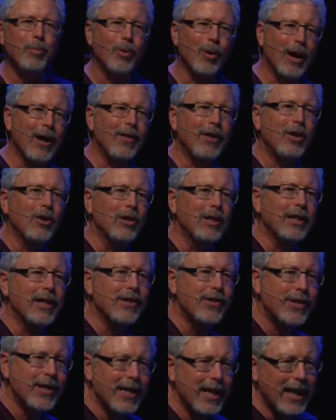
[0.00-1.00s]
pray that you'll
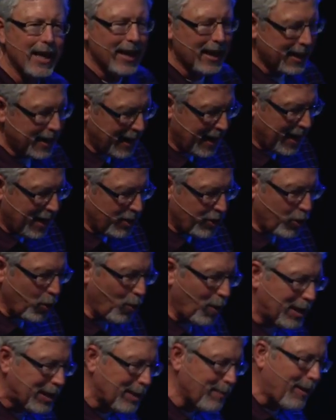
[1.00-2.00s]
listen in to
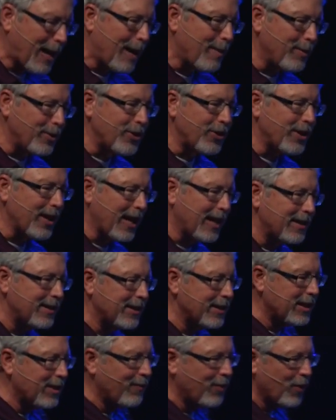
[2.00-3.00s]
what the Bible says.
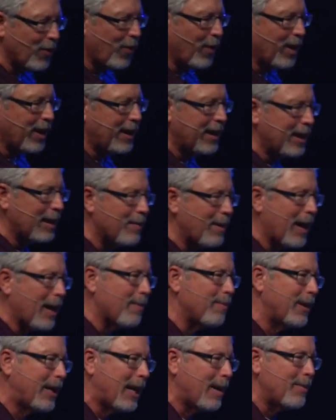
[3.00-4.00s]
Because if you're thinking
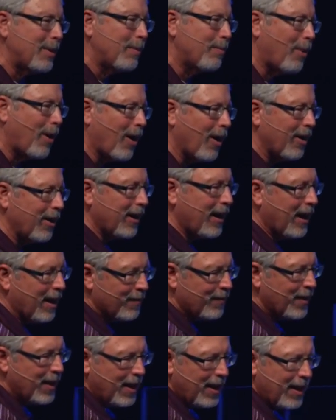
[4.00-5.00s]
about becoming part
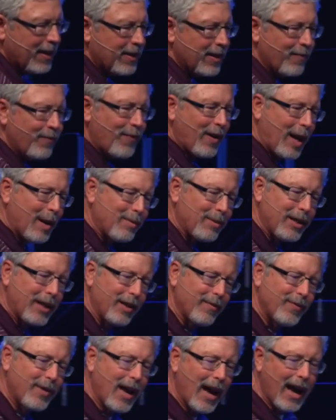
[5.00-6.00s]
of the
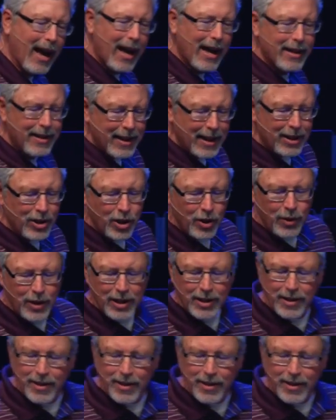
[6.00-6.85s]
family of God, then you need